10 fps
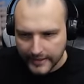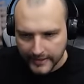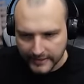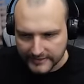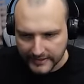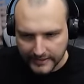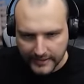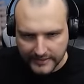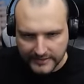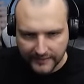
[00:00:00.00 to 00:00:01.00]
That's it.
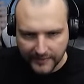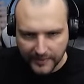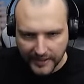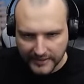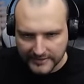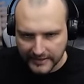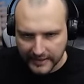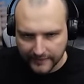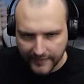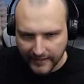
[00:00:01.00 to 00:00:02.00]
This TVP is
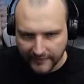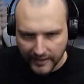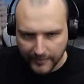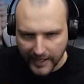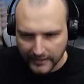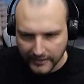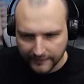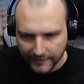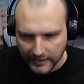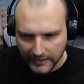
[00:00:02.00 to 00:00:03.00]
sitting very, very badly,
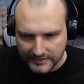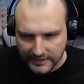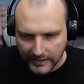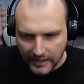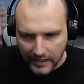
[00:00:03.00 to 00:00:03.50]
fellas.